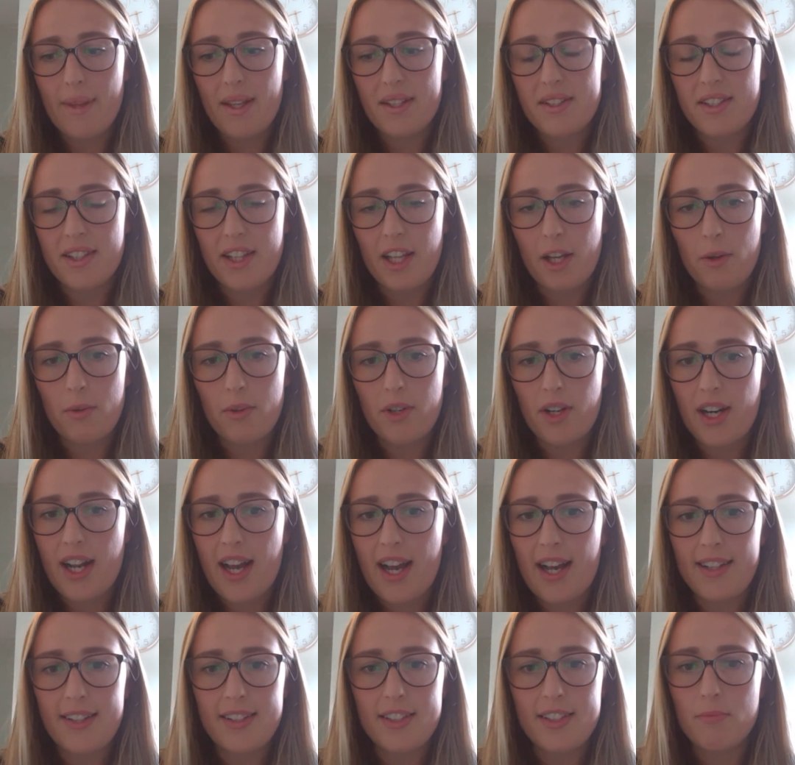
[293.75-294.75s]
So they were on
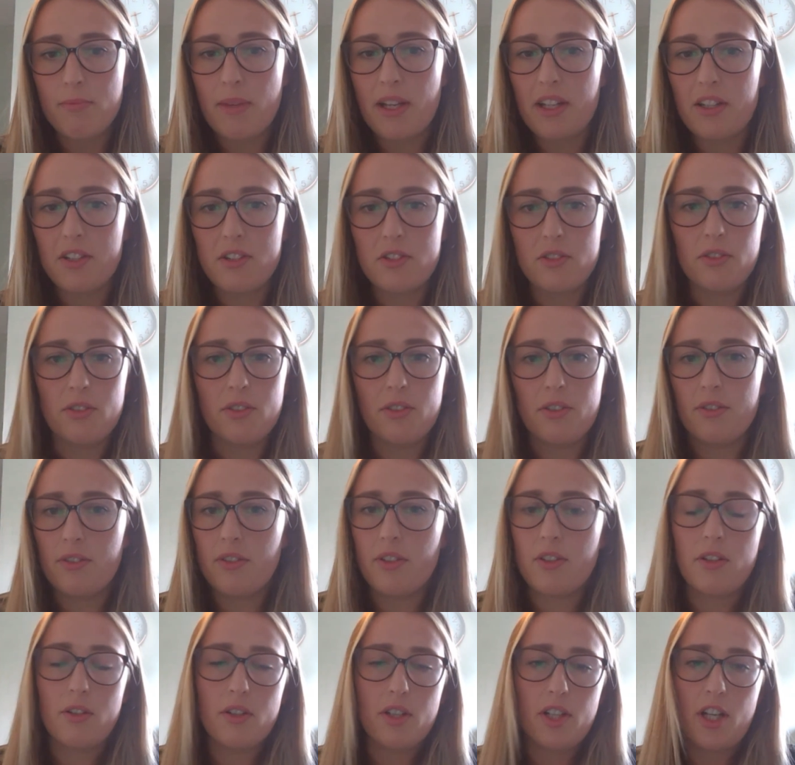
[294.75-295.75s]
hand to make sure
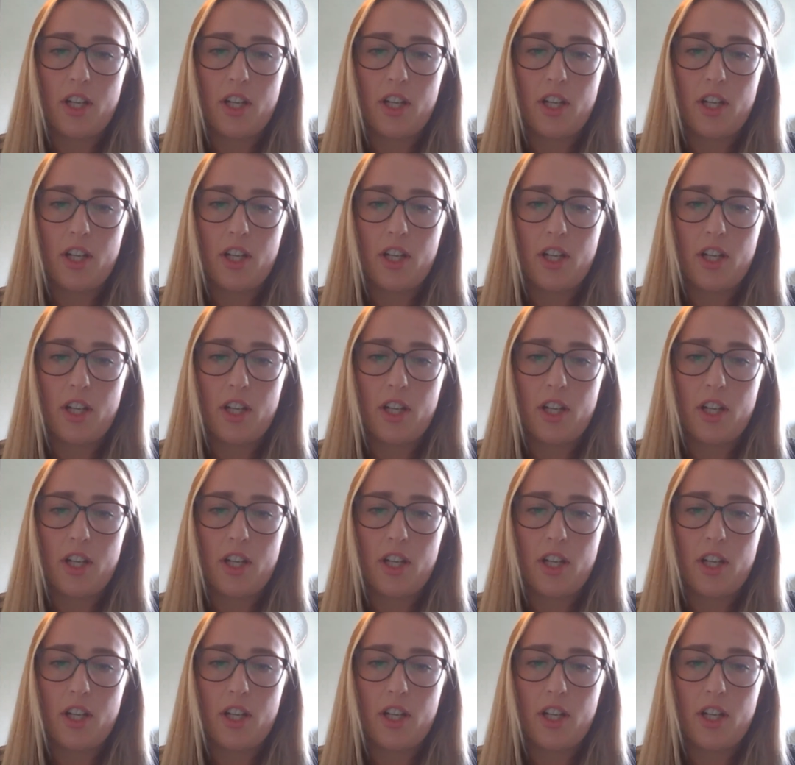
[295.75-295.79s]
that